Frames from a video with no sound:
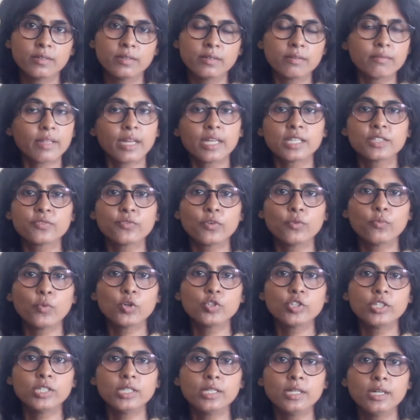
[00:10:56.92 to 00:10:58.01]
Thanks for
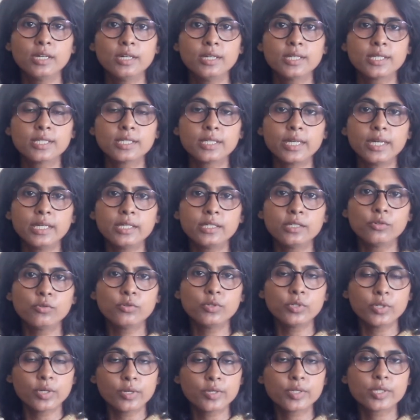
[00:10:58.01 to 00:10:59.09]
watching. Stay
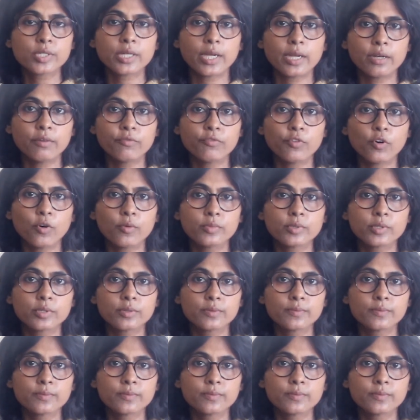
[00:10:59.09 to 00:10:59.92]
tuned, stay informed.